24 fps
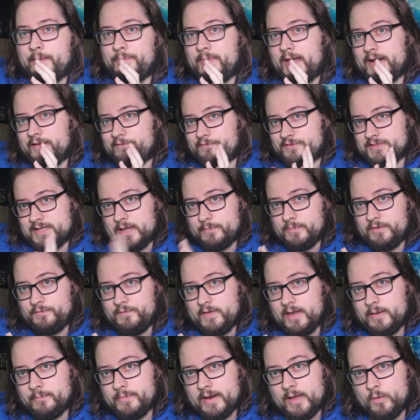I'm not a zombie
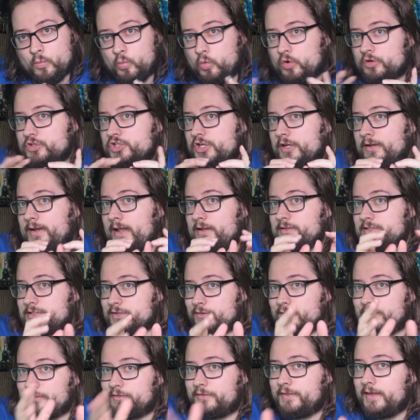fan, but I will check out
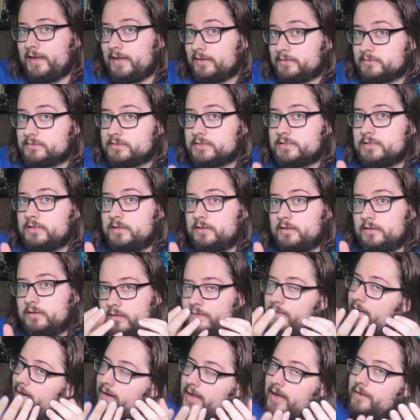certain things
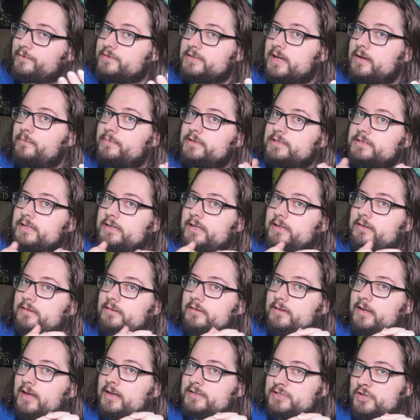that have zombies in it.
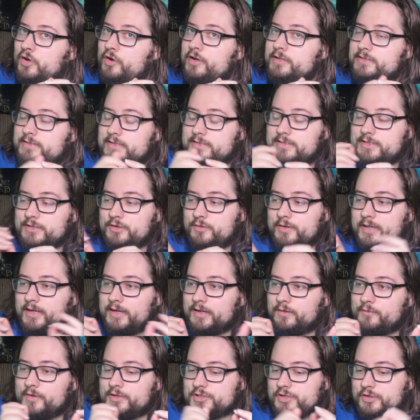As long as it's unique
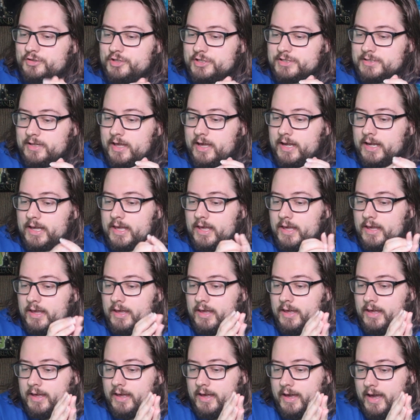and original. Just like,
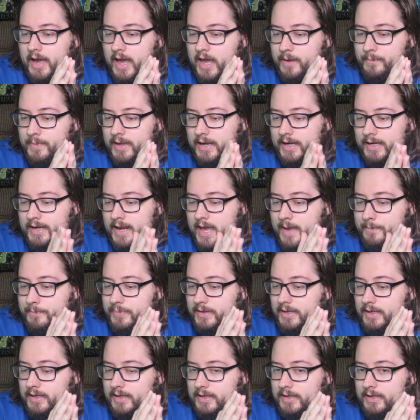I may not
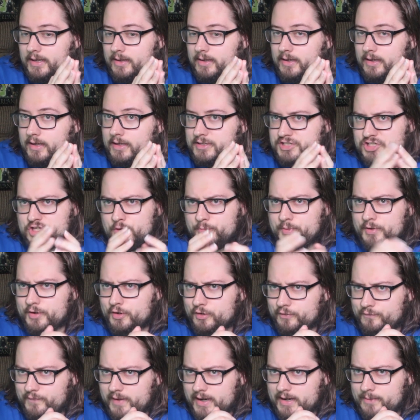be a
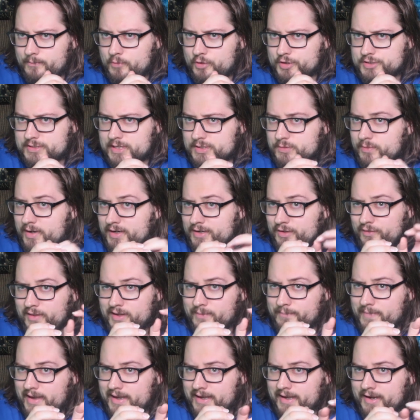superhero fan anymore, so that's why I don't
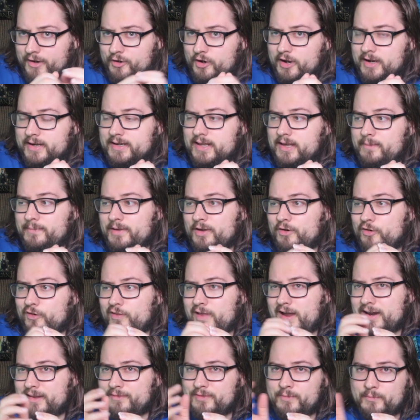like My Hero Academia or a
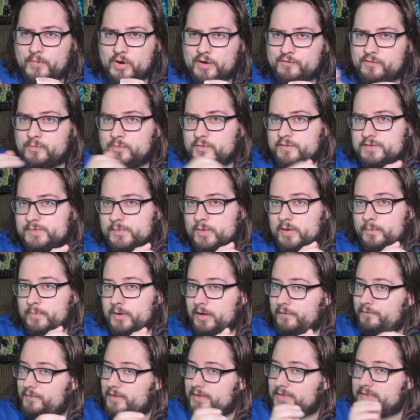lot of the Marvel movies more. But
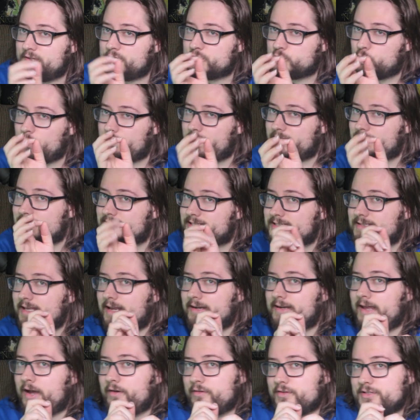if it, there's one that does
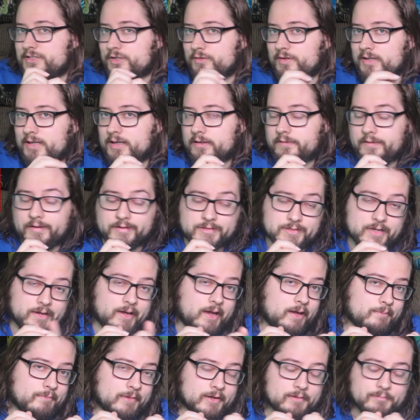stand out and is unique, like
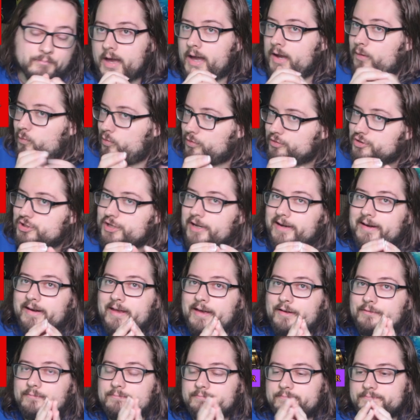say Ant-Man, I will check it
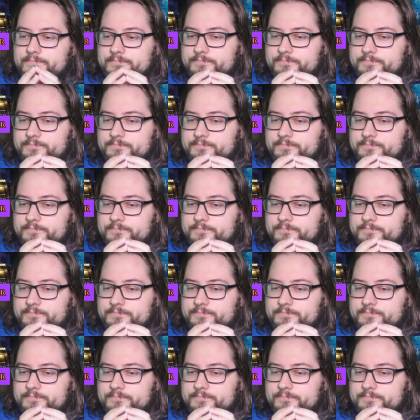out